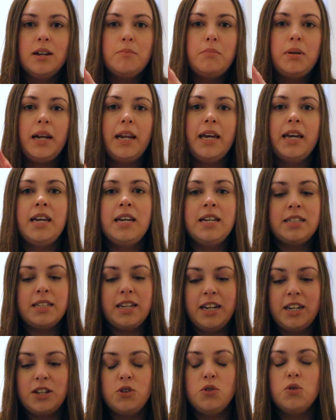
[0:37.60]
Please
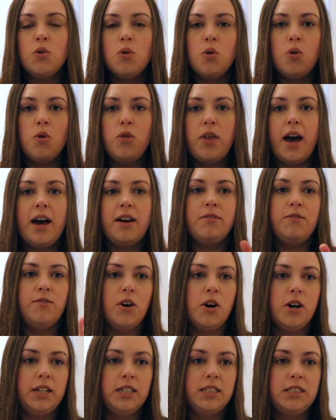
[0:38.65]
ignore that
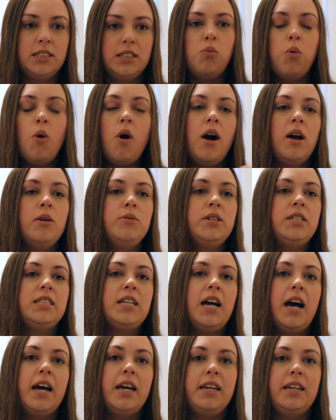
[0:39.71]
advice. What I would
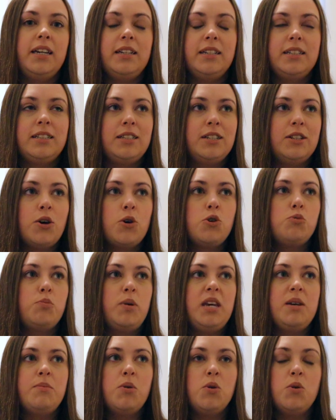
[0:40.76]
say to those
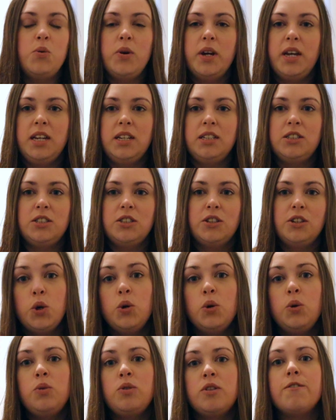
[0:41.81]
people is,
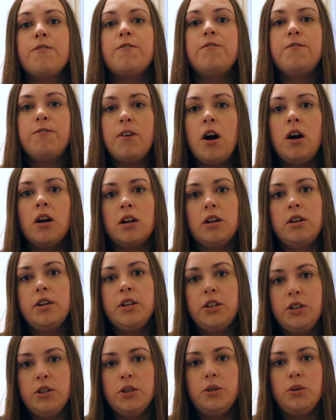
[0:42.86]
who the fuck are
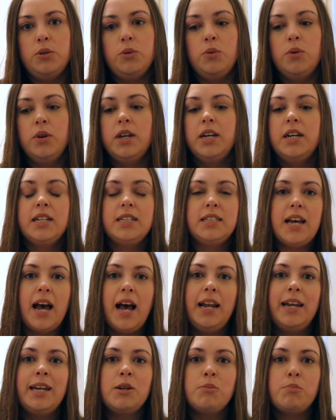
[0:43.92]
you
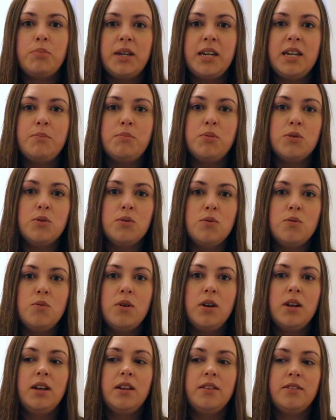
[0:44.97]
telling people
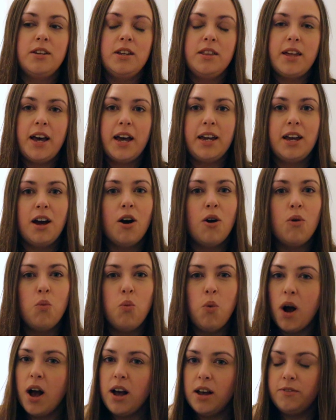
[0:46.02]
that they are
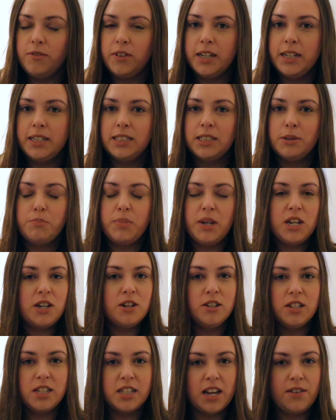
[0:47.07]
worthless
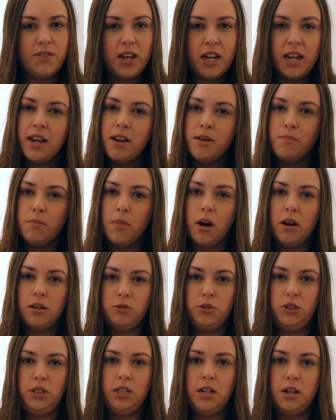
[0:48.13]
because they've hit a
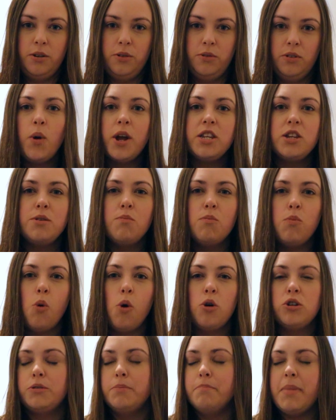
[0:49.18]
milestone? When you
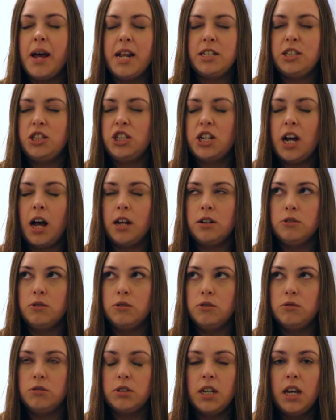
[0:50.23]
watch men's
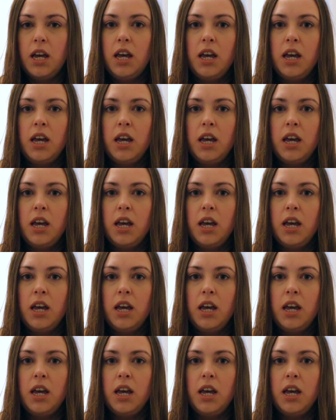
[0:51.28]
channels,